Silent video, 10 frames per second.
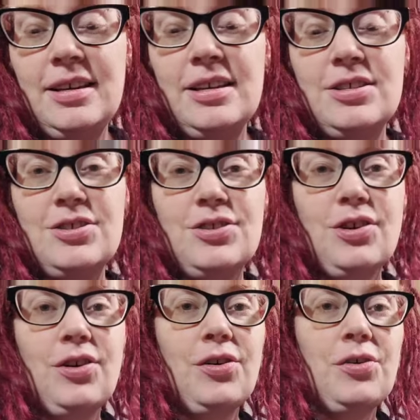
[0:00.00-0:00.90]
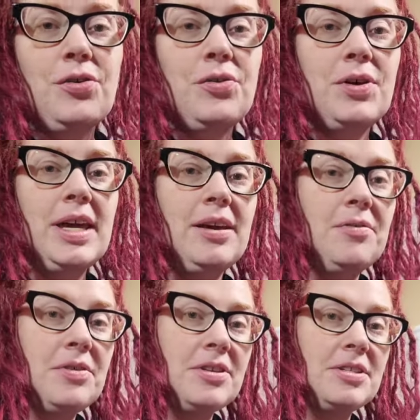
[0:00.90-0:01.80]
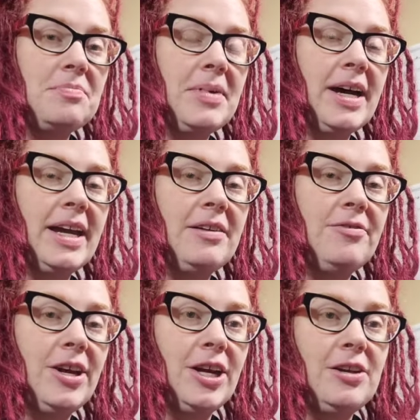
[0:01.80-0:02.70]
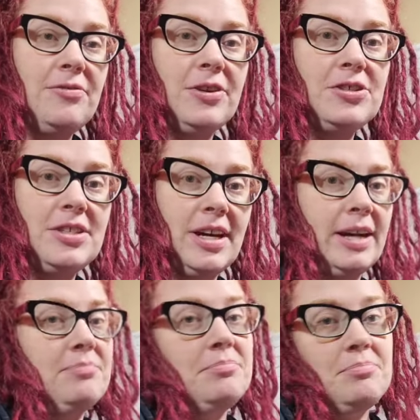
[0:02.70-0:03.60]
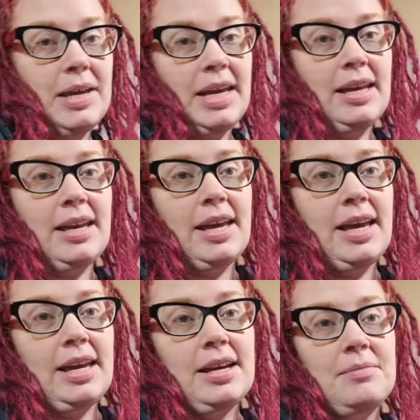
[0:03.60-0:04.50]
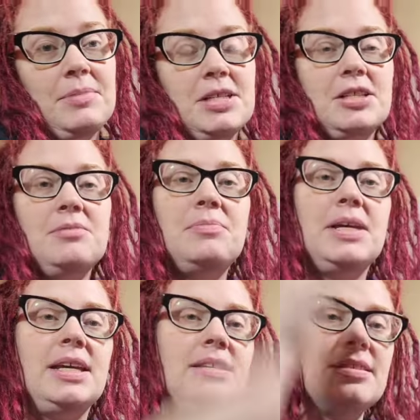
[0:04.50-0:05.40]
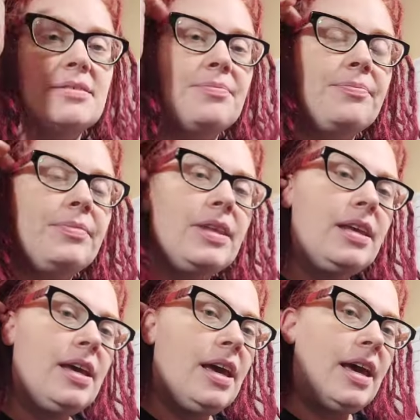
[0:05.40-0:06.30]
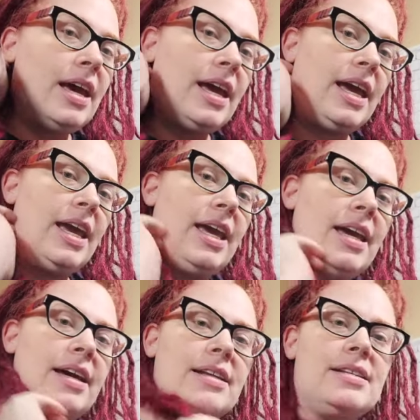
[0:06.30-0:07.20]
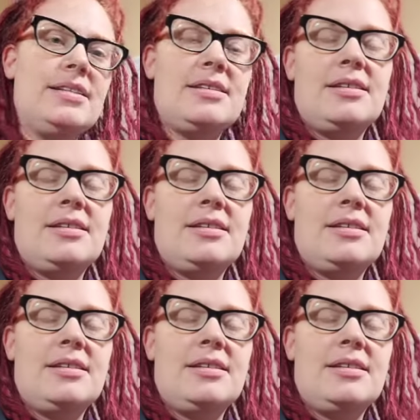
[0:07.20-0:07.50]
so it was my very first time making a commission piece. And,